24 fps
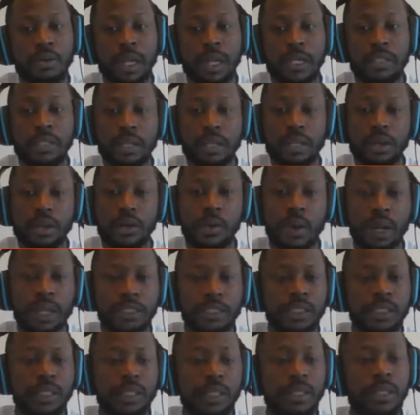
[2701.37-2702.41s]
that's a good
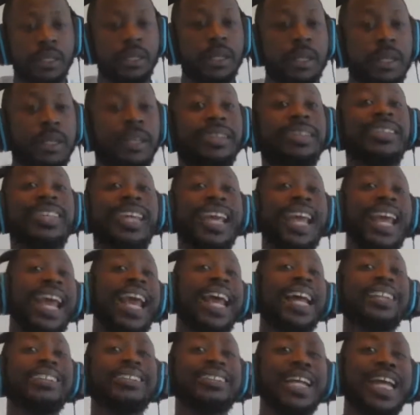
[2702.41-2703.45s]
question.
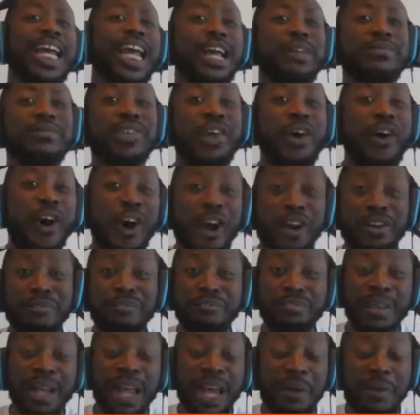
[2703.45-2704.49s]
Can James
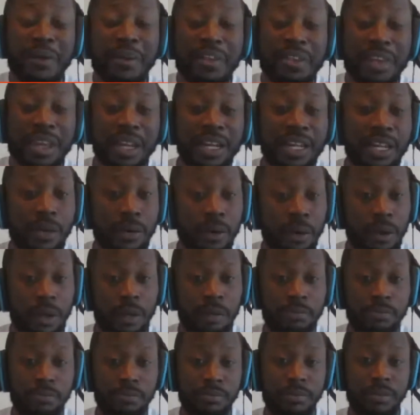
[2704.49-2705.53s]
Harden play with
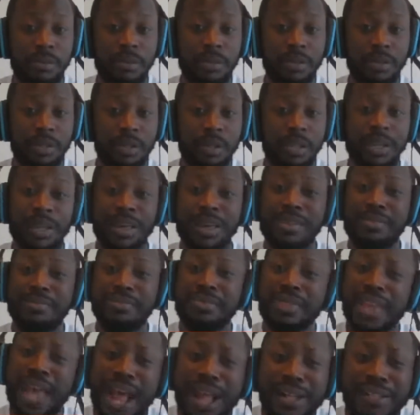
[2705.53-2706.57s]
anyone?
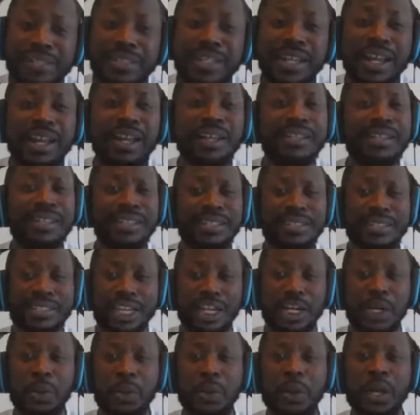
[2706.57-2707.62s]
That's a
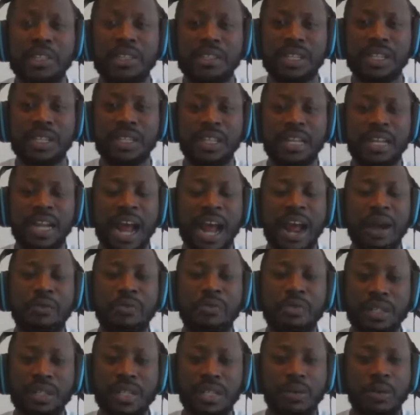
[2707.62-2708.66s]
legit question that I
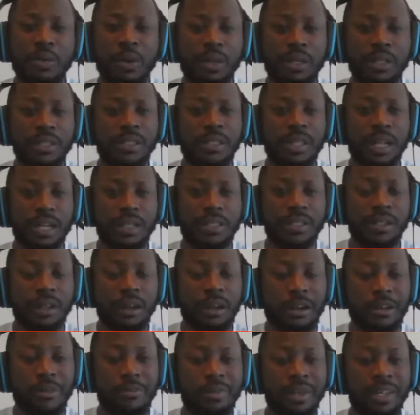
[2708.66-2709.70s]
really want to touch
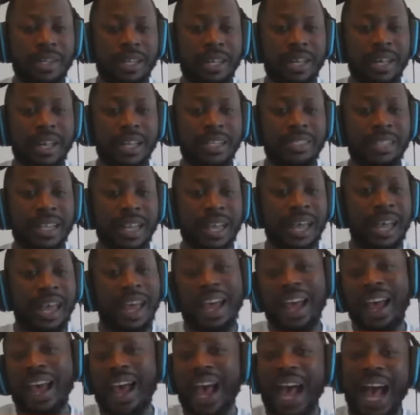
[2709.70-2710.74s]
on because
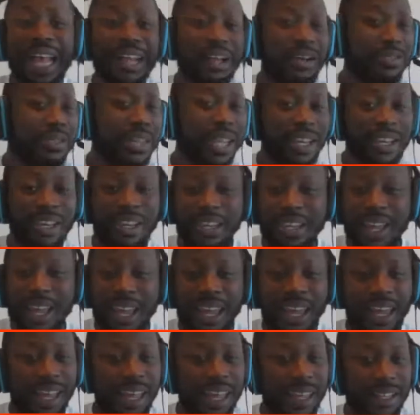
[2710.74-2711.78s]
I don't think he
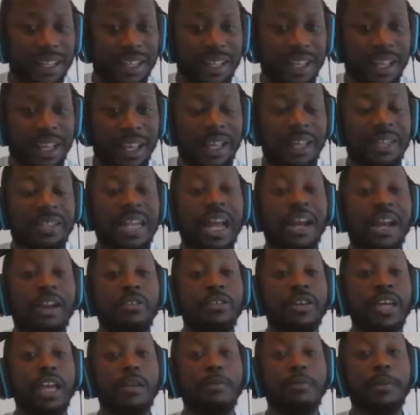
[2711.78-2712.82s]
can. Now,
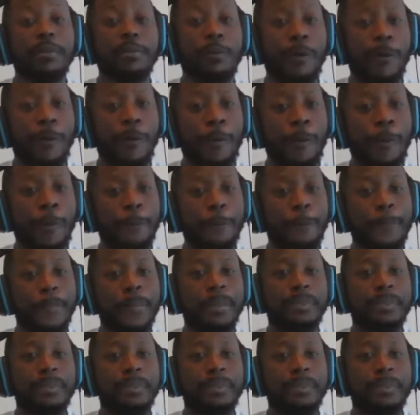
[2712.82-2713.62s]
don't get me wrong.